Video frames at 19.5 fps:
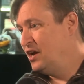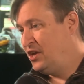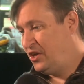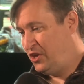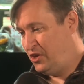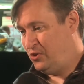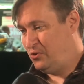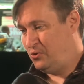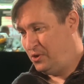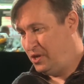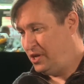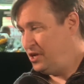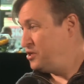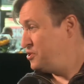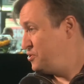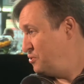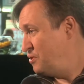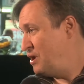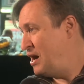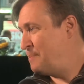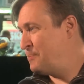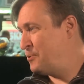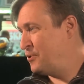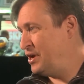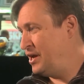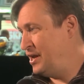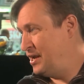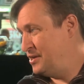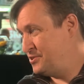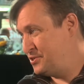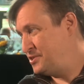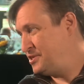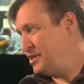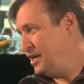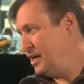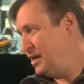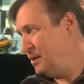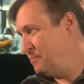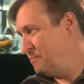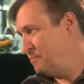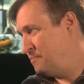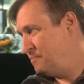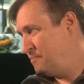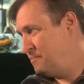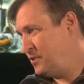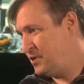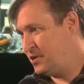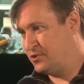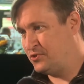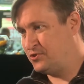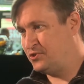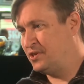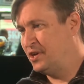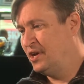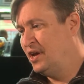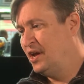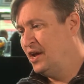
you need to operate as a team, because